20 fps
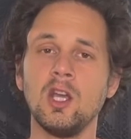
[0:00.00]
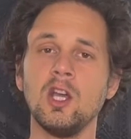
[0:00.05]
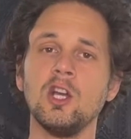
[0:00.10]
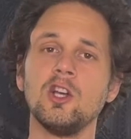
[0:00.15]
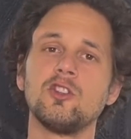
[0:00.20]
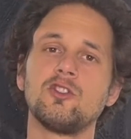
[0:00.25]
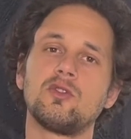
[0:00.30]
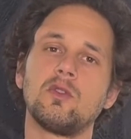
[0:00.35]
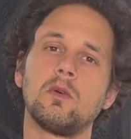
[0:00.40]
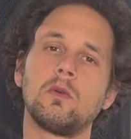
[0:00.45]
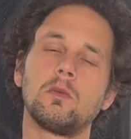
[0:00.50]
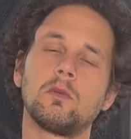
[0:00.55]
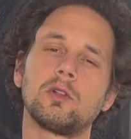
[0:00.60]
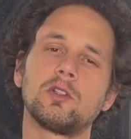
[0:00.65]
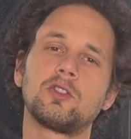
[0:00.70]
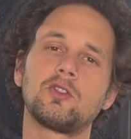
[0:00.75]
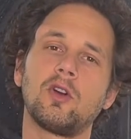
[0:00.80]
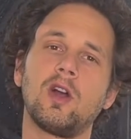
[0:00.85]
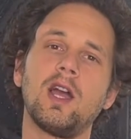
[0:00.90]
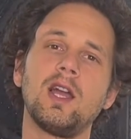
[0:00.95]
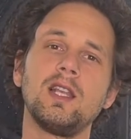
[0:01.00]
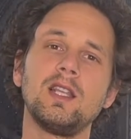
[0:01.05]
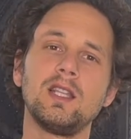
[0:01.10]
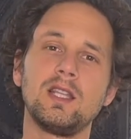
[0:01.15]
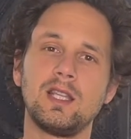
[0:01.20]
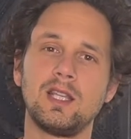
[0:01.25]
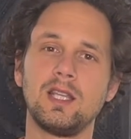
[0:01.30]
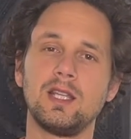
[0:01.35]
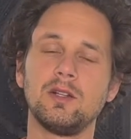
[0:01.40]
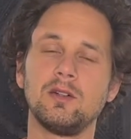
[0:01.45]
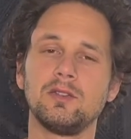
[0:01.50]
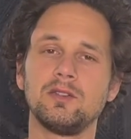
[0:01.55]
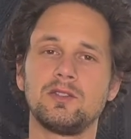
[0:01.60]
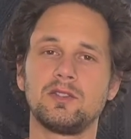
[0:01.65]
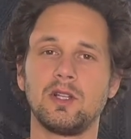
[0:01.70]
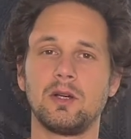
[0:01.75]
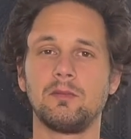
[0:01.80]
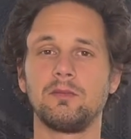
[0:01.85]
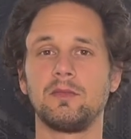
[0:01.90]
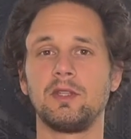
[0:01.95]
So when we're trying to heal
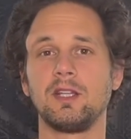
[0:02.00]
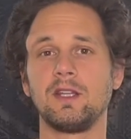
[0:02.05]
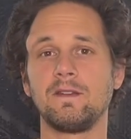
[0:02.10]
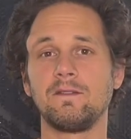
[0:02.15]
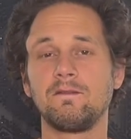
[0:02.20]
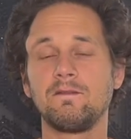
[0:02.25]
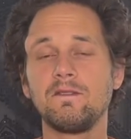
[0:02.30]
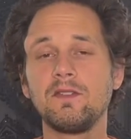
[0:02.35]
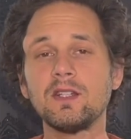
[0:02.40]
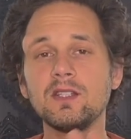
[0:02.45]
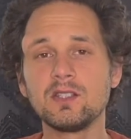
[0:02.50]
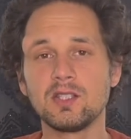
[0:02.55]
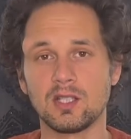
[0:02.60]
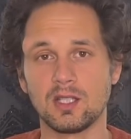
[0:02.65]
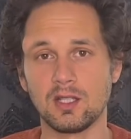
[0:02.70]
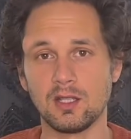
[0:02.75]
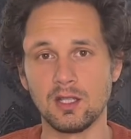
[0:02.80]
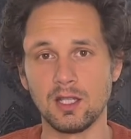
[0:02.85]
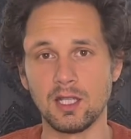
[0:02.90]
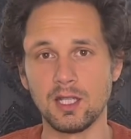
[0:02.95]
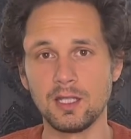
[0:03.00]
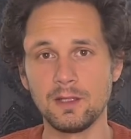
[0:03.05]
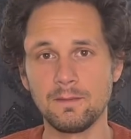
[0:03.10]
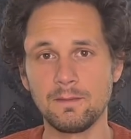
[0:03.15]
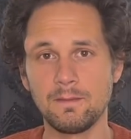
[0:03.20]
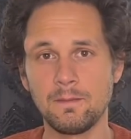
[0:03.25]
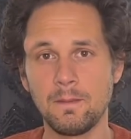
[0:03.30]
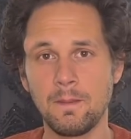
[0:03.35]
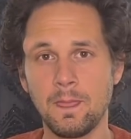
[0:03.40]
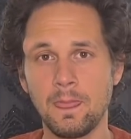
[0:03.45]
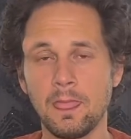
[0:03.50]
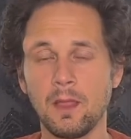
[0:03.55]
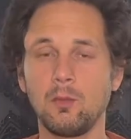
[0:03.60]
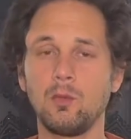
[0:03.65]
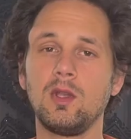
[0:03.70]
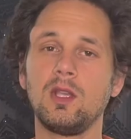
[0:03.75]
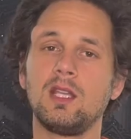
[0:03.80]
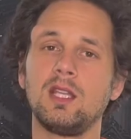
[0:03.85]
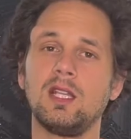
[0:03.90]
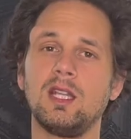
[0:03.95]
something physically,
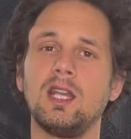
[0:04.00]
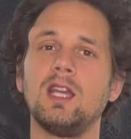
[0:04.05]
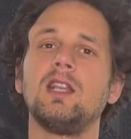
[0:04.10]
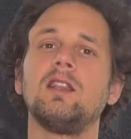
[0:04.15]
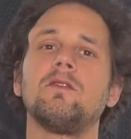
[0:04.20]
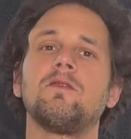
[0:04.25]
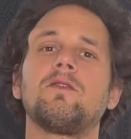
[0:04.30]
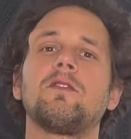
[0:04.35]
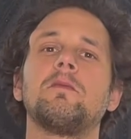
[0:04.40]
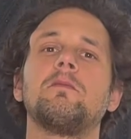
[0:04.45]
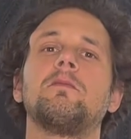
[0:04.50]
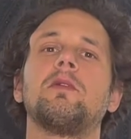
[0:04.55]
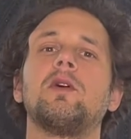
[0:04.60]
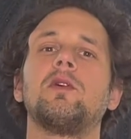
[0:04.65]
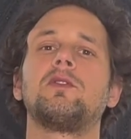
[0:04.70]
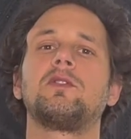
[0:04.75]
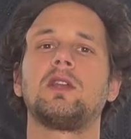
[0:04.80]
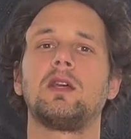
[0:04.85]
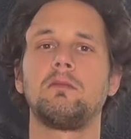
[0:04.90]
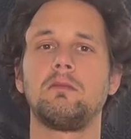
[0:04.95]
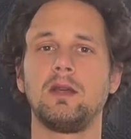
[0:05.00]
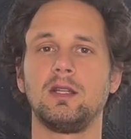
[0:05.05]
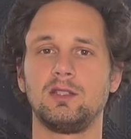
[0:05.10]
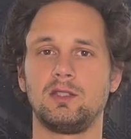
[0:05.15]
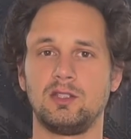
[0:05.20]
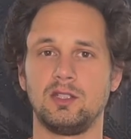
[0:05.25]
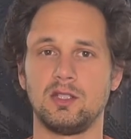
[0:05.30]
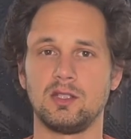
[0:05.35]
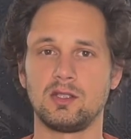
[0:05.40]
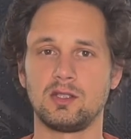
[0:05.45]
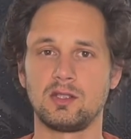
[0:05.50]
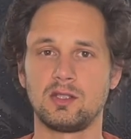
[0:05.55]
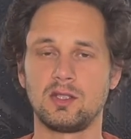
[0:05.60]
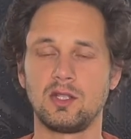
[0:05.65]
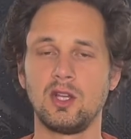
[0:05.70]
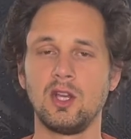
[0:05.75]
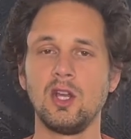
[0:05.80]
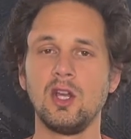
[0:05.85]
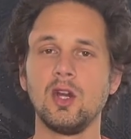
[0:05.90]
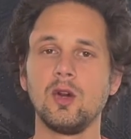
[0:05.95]
we can hit it from both dimensions.
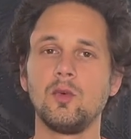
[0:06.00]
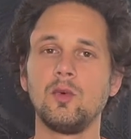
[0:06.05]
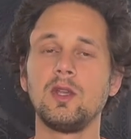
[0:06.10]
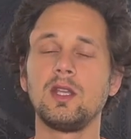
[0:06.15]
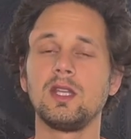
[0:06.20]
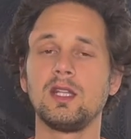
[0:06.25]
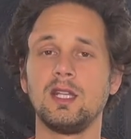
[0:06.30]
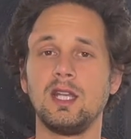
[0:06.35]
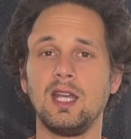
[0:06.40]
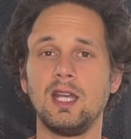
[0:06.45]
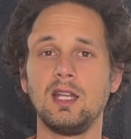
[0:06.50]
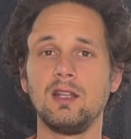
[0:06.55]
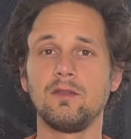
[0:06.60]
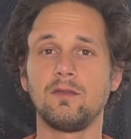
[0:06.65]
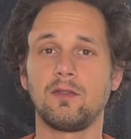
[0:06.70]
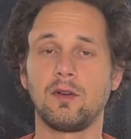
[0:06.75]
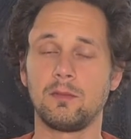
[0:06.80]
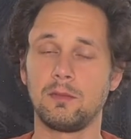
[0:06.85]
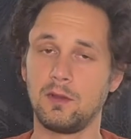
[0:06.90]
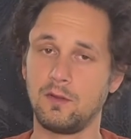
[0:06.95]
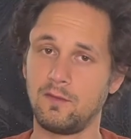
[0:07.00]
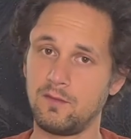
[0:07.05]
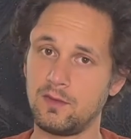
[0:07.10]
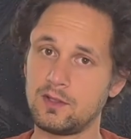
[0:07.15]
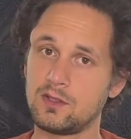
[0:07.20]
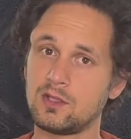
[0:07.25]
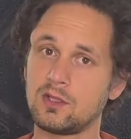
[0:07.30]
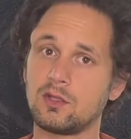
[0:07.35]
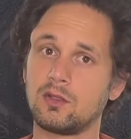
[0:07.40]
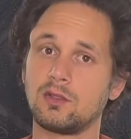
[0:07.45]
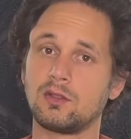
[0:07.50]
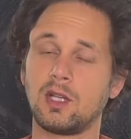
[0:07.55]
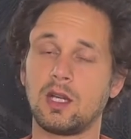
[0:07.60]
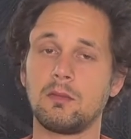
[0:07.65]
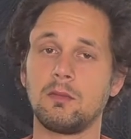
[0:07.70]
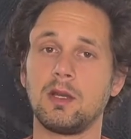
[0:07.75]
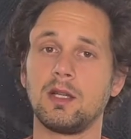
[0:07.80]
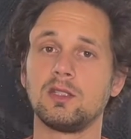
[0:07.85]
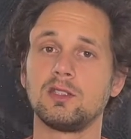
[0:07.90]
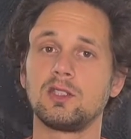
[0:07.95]
We can hit it from the physical
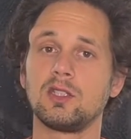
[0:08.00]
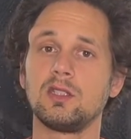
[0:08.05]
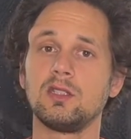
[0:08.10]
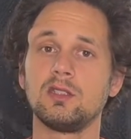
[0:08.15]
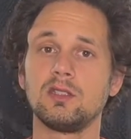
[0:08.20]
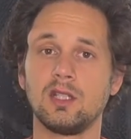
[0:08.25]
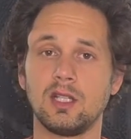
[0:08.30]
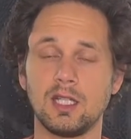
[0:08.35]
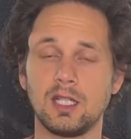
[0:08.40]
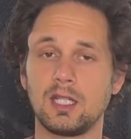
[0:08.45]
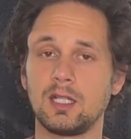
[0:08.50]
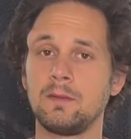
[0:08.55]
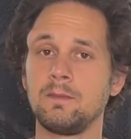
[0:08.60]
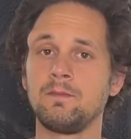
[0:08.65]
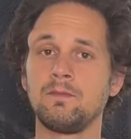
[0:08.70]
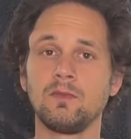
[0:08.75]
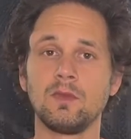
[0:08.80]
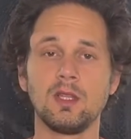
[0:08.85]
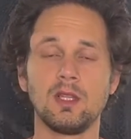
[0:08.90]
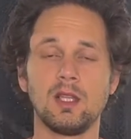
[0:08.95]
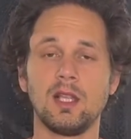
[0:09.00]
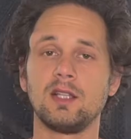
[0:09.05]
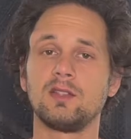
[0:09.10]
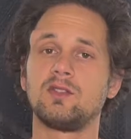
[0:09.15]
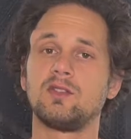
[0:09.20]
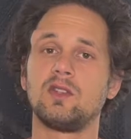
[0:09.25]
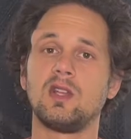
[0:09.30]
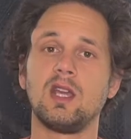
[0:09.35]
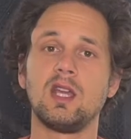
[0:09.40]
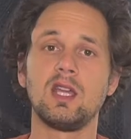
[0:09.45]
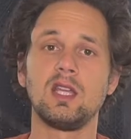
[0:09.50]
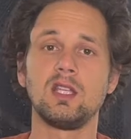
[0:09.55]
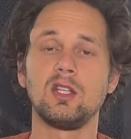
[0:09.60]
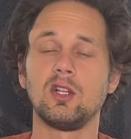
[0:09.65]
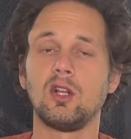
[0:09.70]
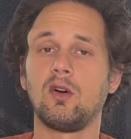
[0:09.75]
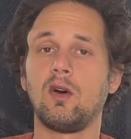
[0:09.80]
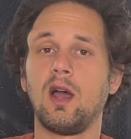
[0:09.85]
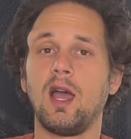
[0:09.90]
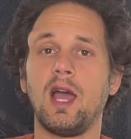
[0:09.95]
dimension, like let's say,
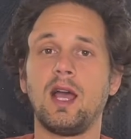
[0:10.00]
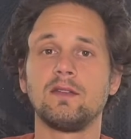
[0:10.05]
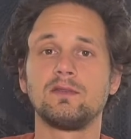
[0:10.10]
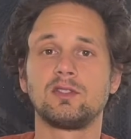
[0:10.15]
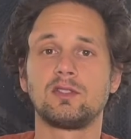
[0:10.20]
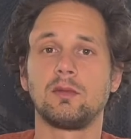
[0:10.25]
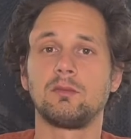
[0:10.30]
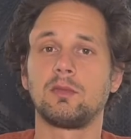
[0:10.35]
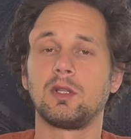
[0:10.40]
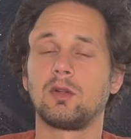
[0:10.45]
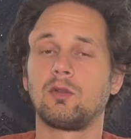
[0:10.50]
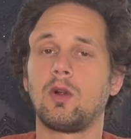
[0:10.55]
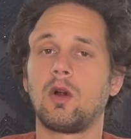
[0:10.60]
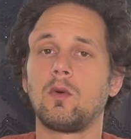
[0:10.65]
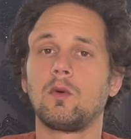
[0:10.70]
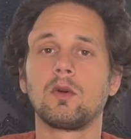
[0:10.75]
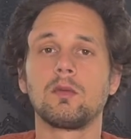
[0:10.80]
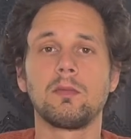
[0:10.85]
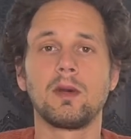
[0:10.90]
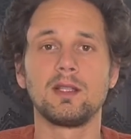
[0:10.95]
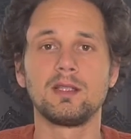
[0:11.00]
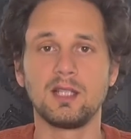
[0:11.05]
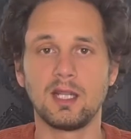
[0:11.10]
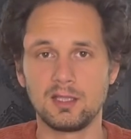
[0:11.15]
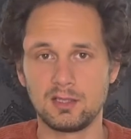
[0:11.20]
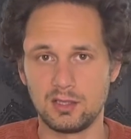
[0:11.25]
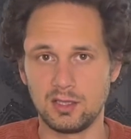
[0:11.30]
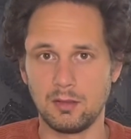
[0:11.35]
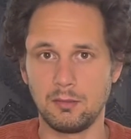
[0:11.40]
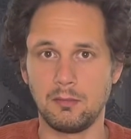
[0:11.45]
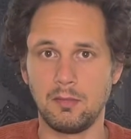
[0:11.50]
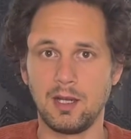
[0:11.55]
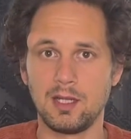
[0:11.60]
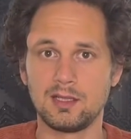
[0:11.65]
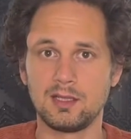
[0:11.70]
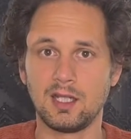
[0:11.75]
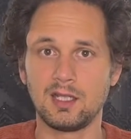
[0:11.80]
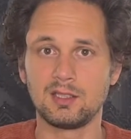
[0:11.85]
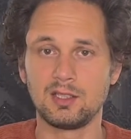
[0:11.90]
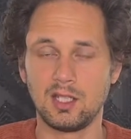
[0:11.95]
I have something wrong with my
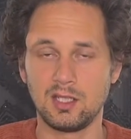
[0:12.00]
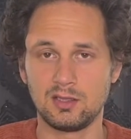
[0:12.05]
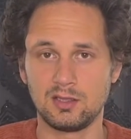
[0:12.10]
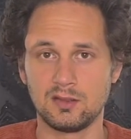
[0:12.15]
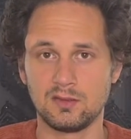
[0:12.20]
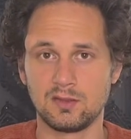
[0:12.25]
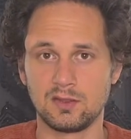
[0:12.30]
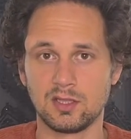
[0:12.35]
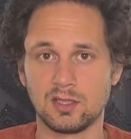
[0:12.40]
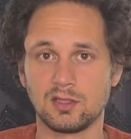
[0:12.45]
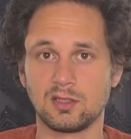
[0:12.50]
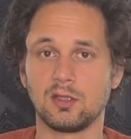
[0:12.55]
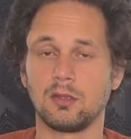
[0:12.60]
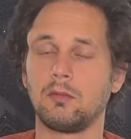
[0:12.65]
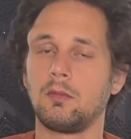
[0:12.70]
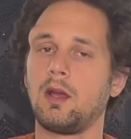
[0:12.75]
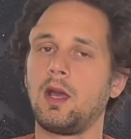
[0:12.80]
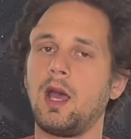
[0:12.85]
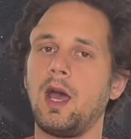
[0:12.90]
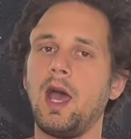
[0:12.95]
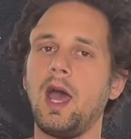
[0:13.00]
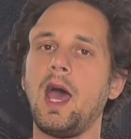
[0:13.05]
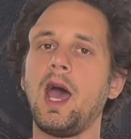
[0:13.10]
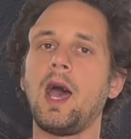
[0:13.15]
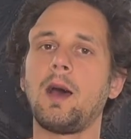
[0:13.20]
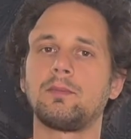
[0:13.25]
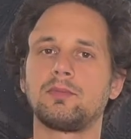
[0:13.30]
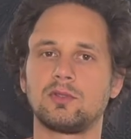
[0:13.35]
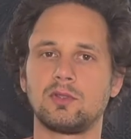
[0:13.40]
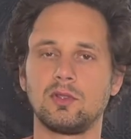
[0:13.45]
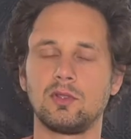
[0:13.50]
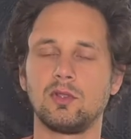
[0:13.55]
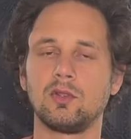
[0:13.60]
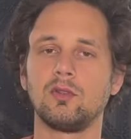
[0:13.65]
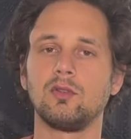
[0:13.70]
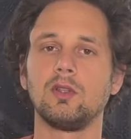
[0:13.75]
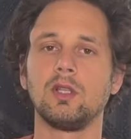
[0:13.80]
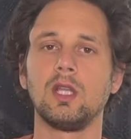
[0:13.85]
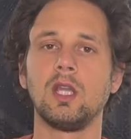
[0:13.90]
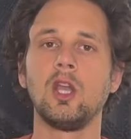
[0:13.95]
digestive system.
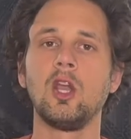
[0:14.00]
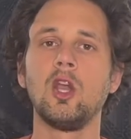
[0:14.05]
Absolutely.